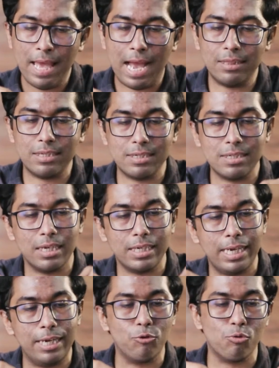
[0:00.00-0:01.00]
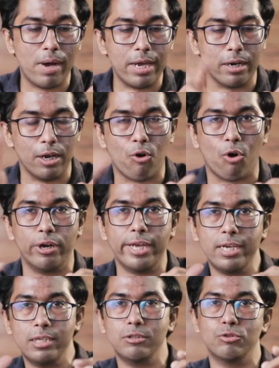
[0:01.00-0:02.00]
and this is the key to my
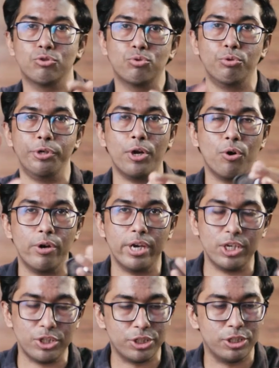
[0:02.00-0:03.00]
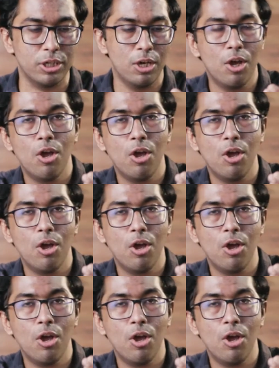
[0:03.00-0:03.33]
recording studio-ish